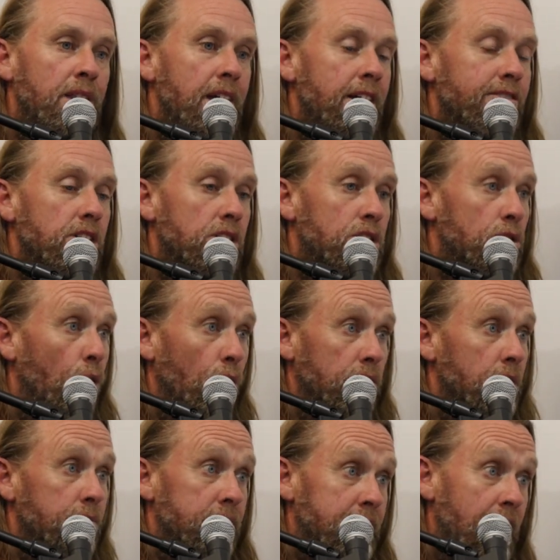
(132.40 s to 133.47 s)
But they've just taught
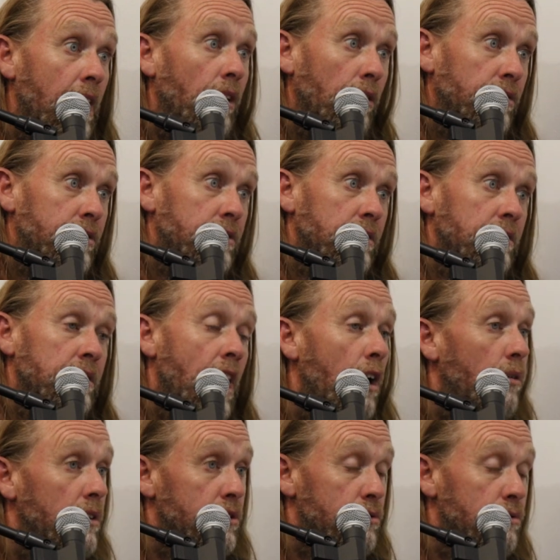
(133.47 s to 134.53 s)
themselves. Mm.
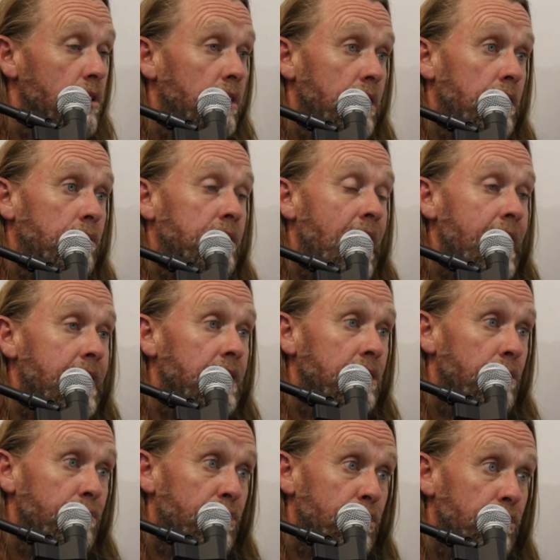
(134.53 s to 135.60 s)
No one's really taken
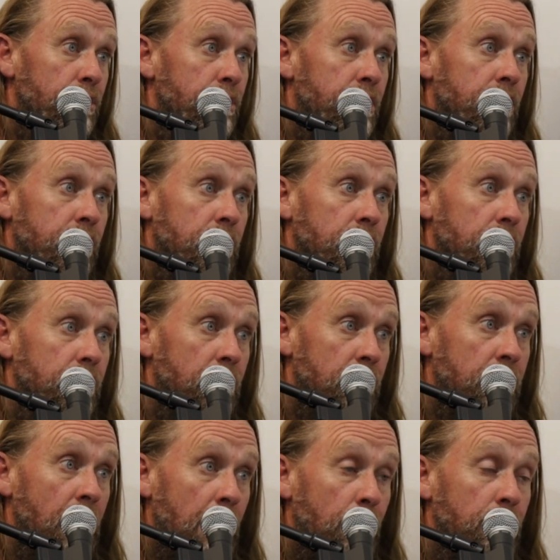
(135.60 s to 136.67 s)
them through the
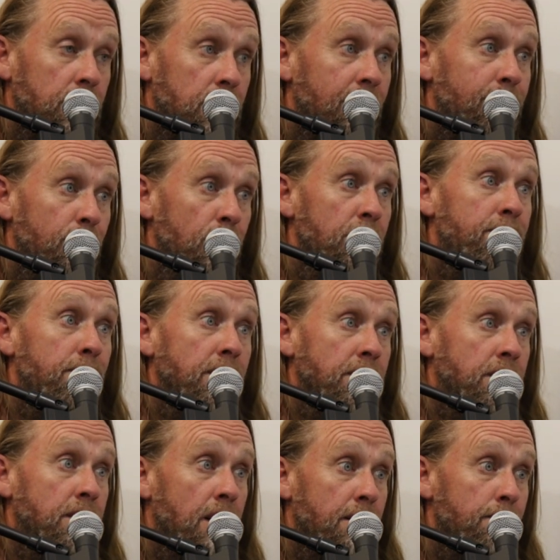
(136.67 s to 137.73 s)
sequence of
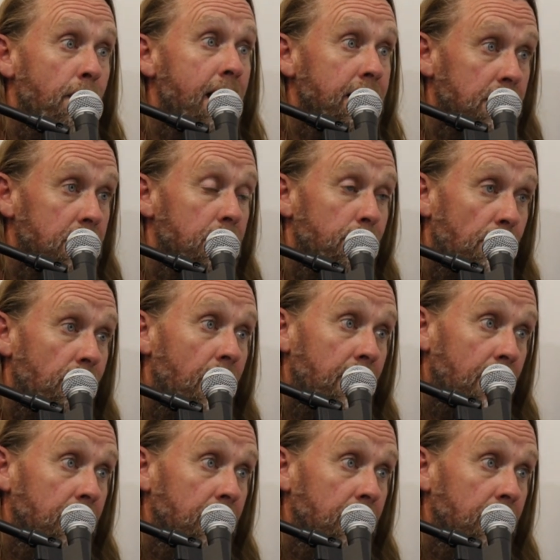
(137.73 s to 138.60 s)
movements that makes them a runner.